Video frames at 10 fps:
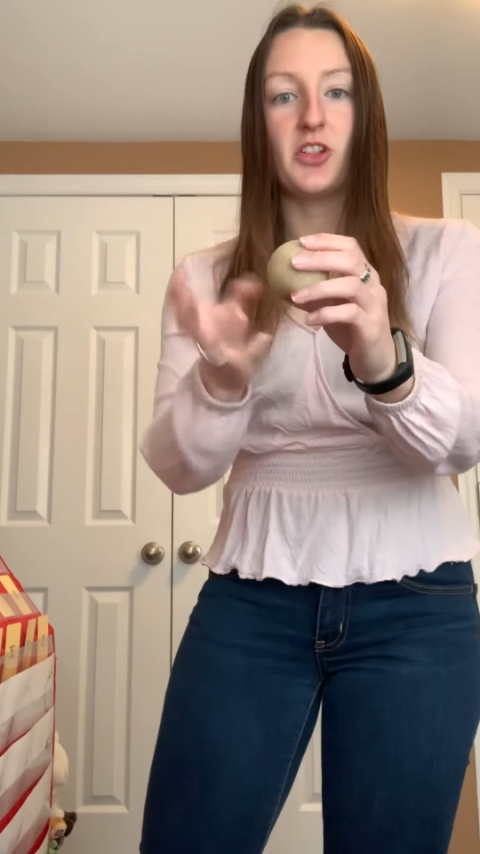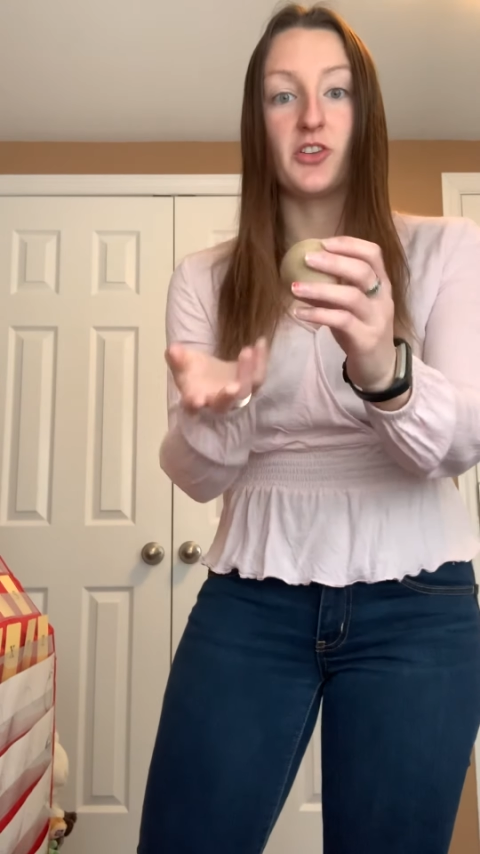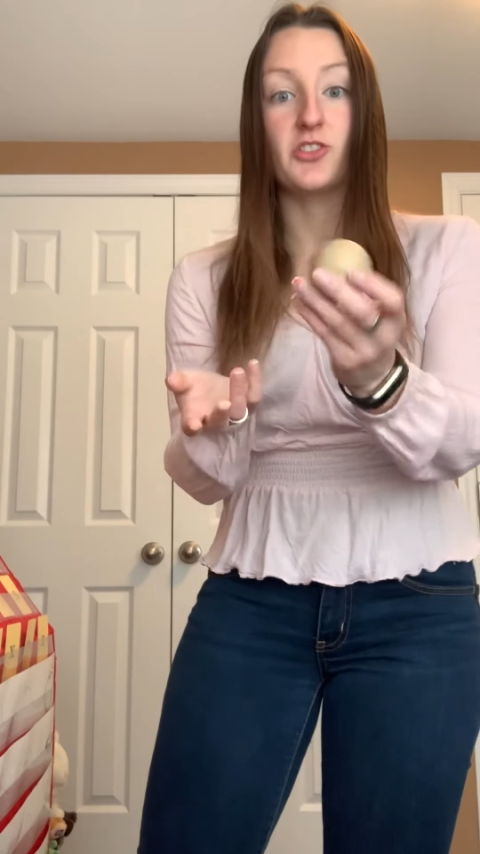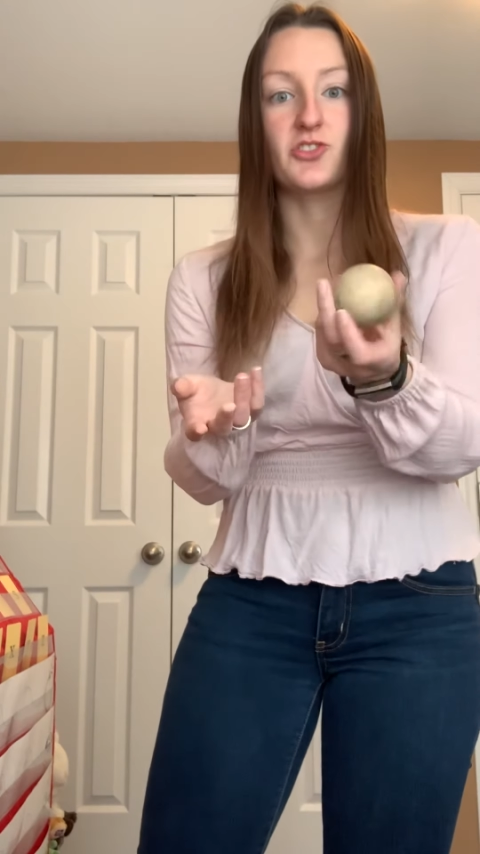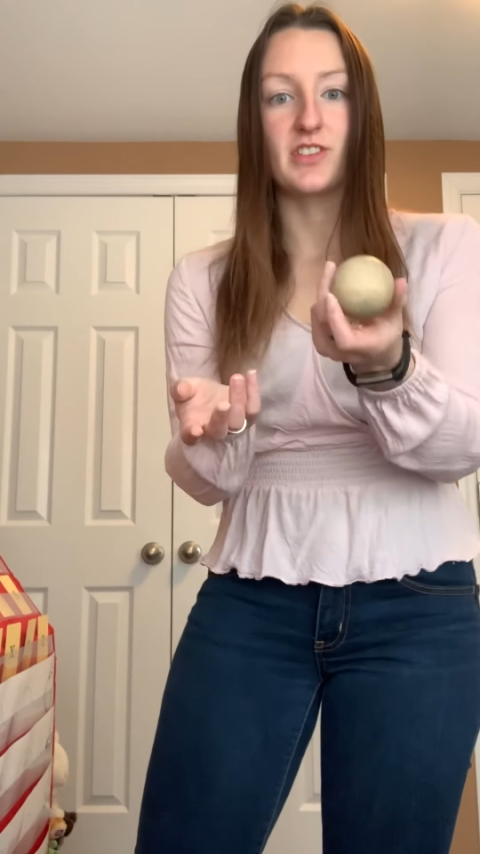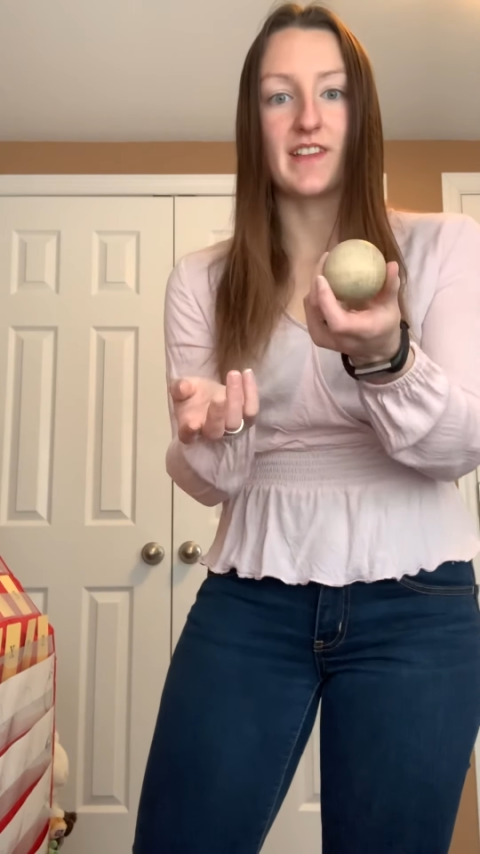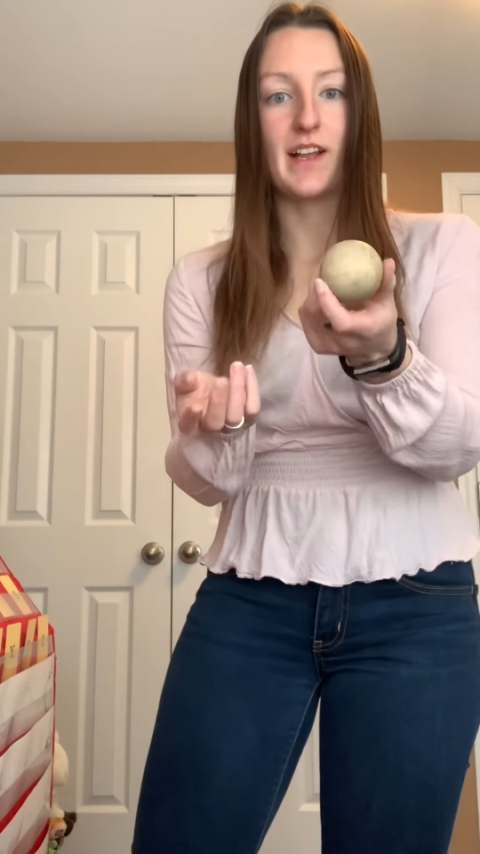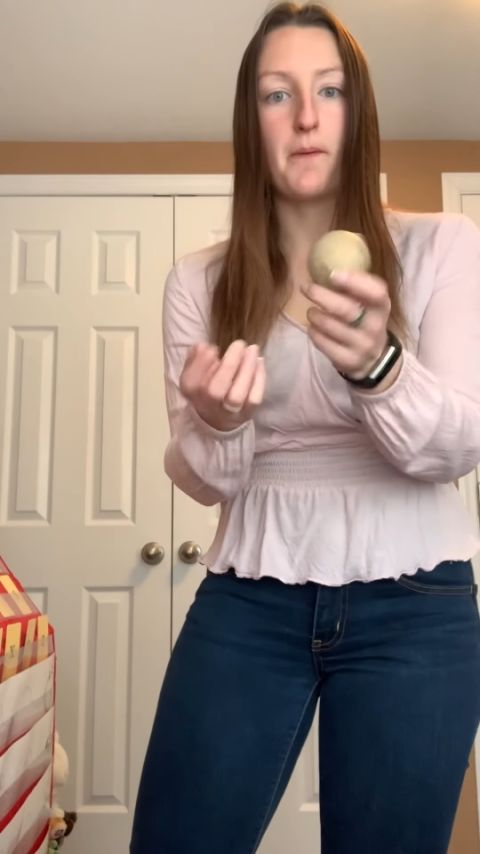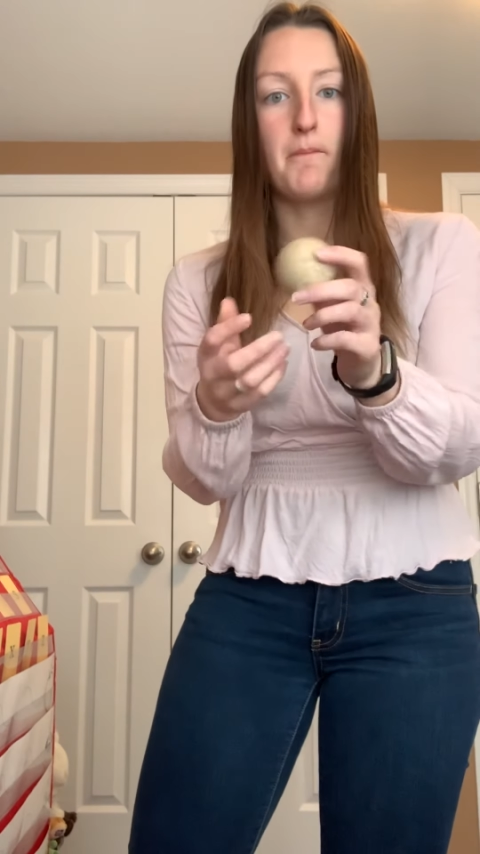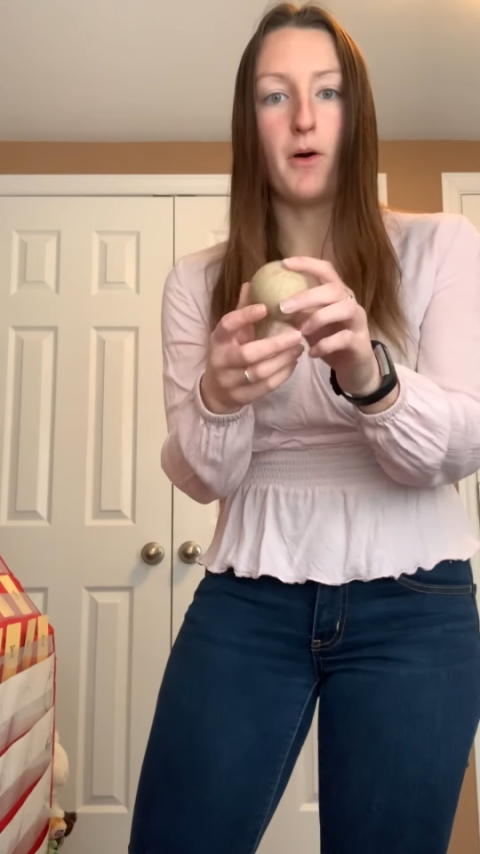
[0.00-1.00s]
looks just like
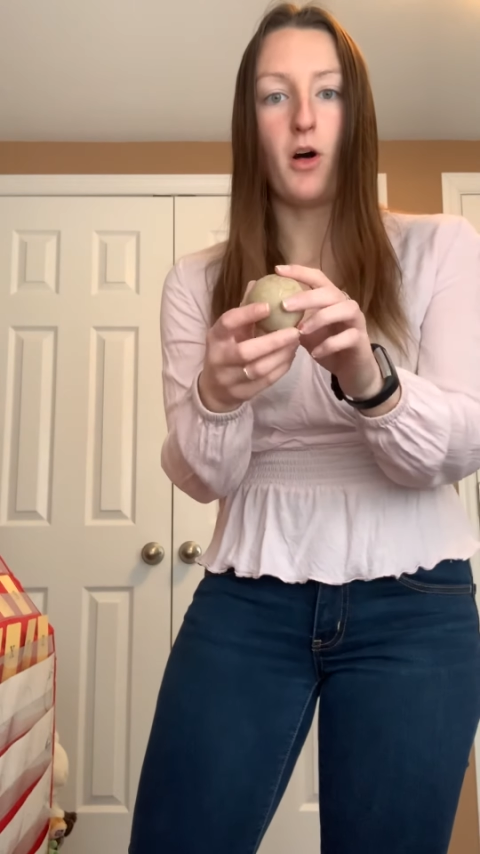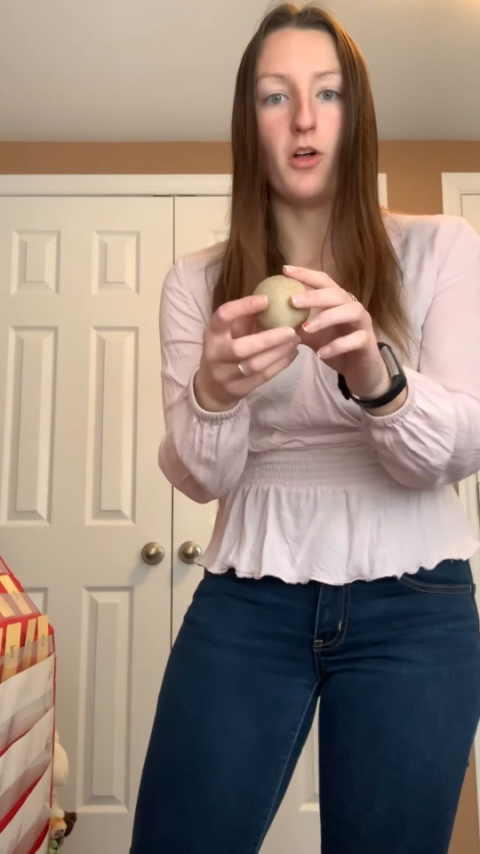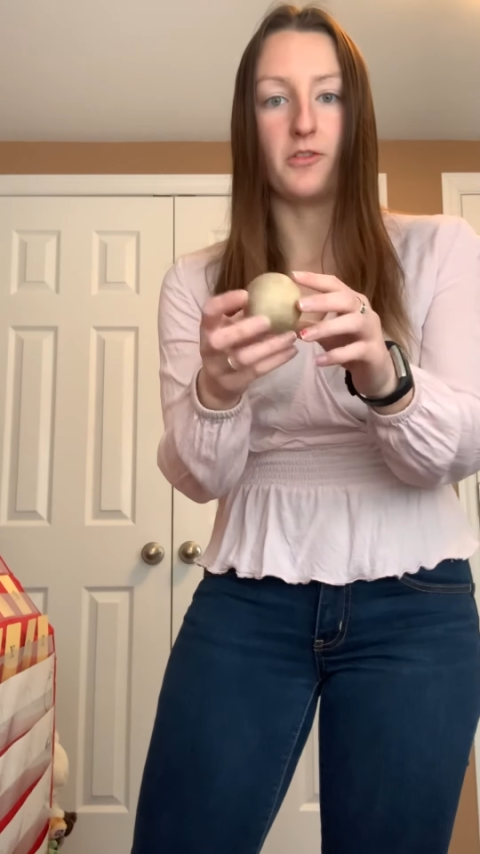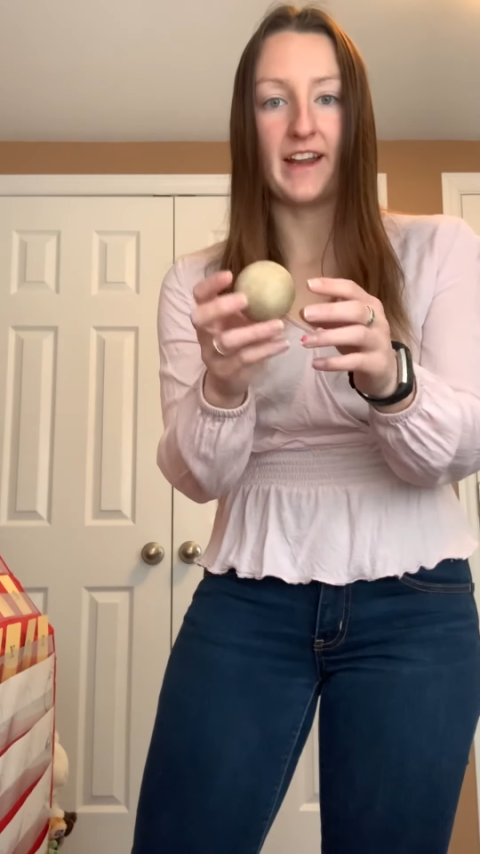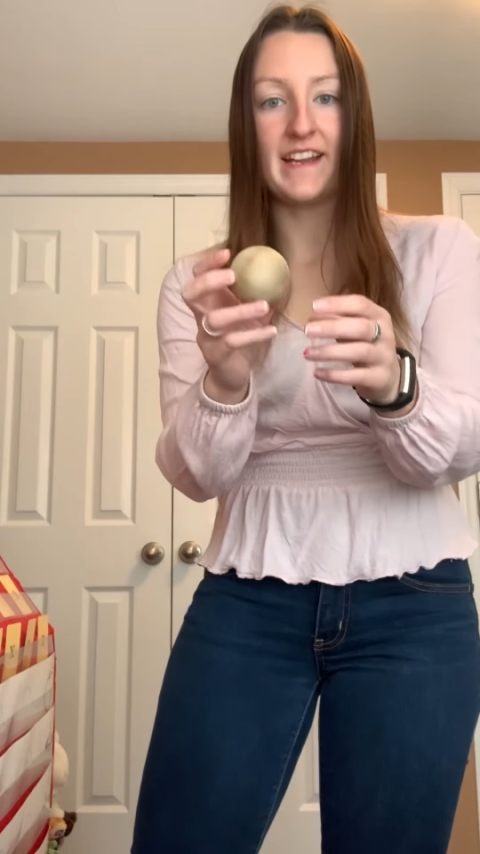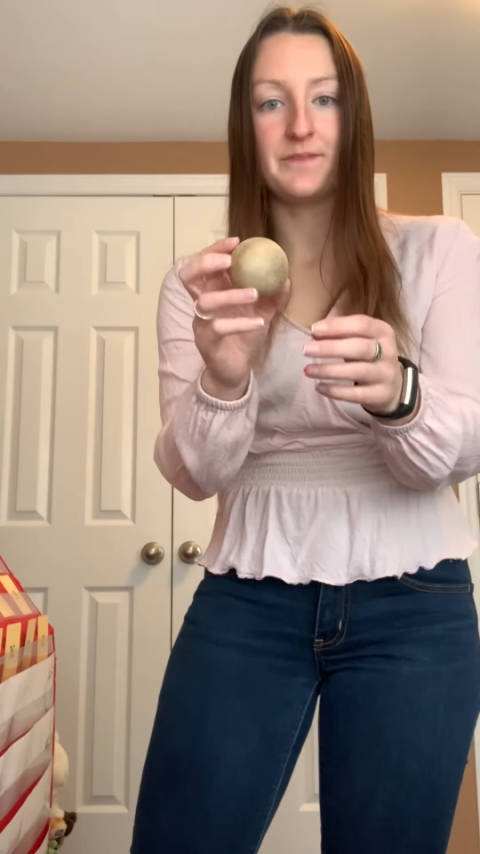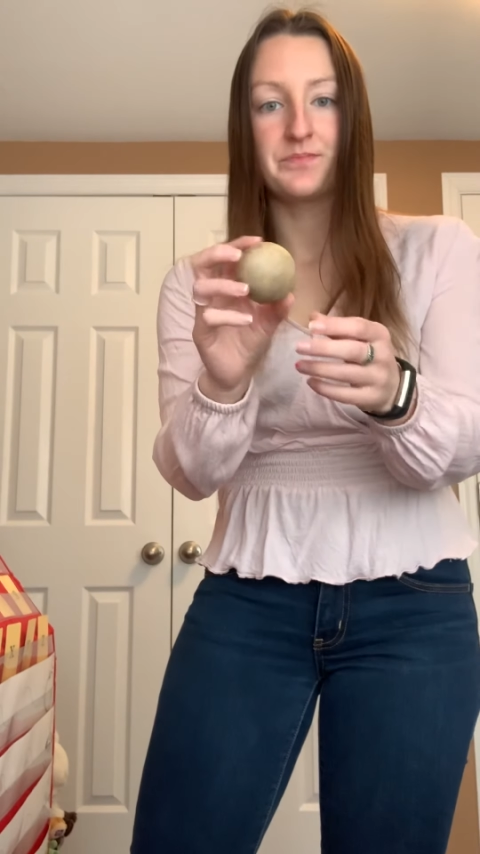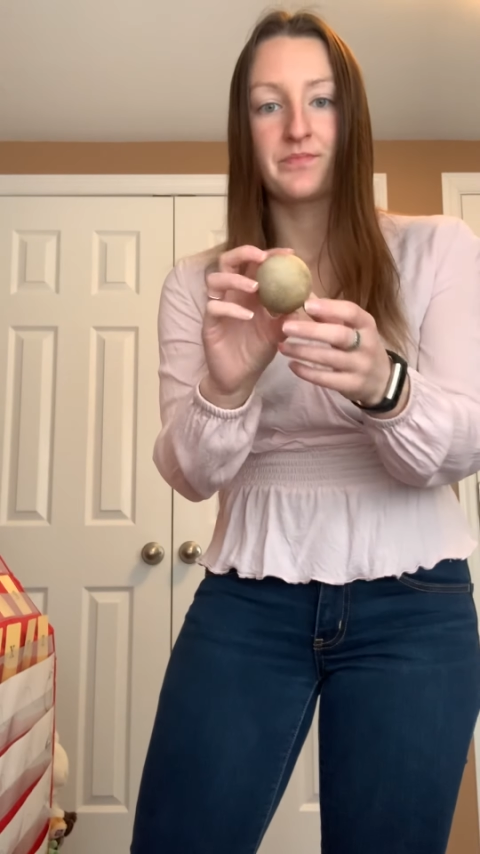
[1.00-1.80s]
a ball, right?